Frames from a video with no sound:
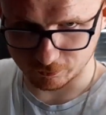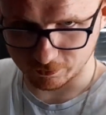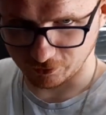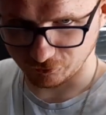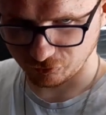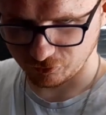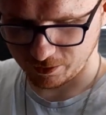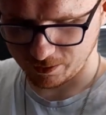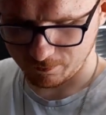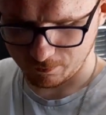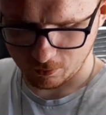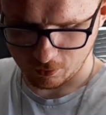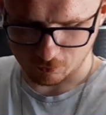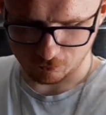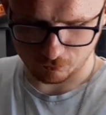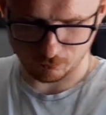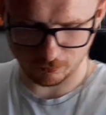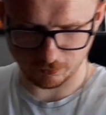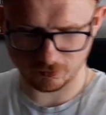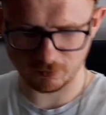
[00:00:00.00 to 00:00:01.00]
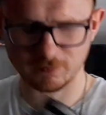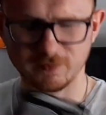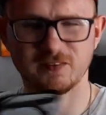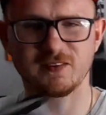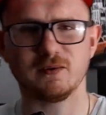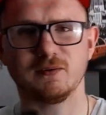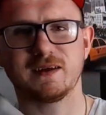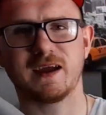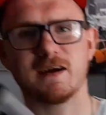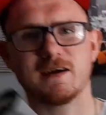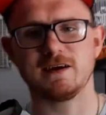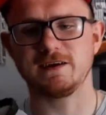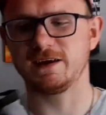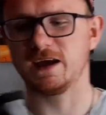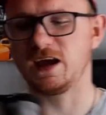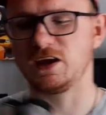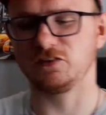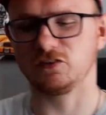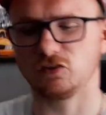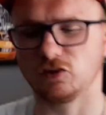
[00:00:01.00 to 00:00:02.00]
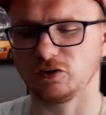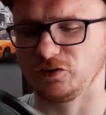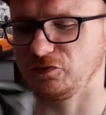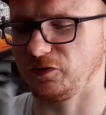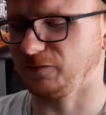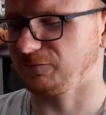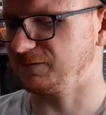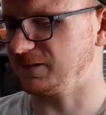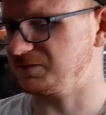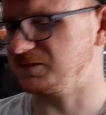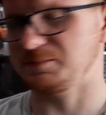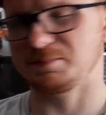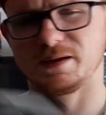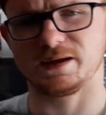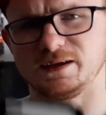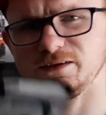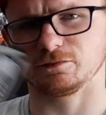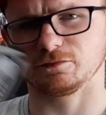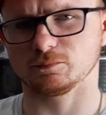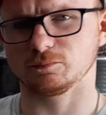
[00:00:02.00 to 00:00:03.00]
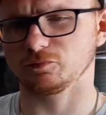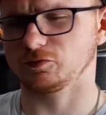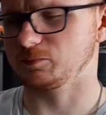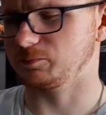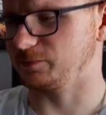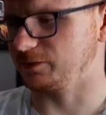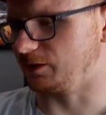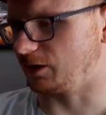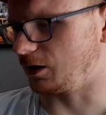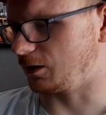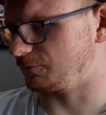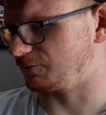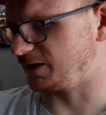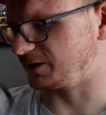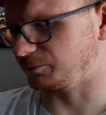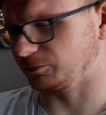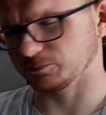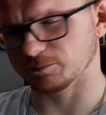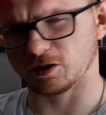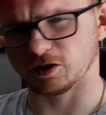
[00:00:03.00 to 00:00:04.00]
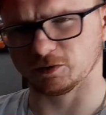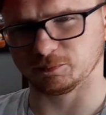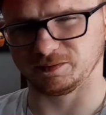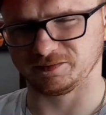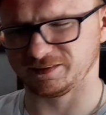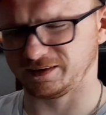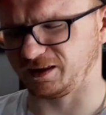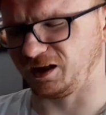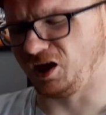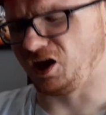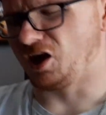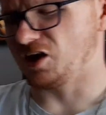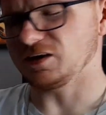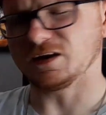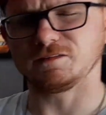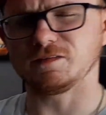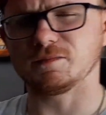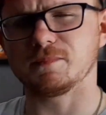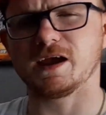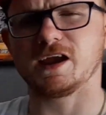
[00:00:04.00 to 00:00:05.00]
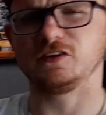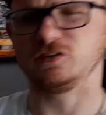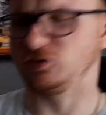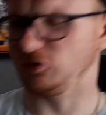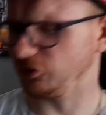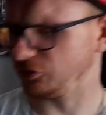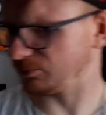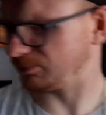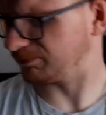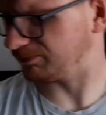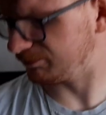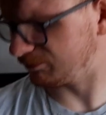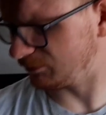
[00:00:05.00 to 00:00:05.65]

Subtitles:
collection here. So we're going to start with this little carry case. I've got this for like 50p from some Facebook marketing seller. Nothing major, just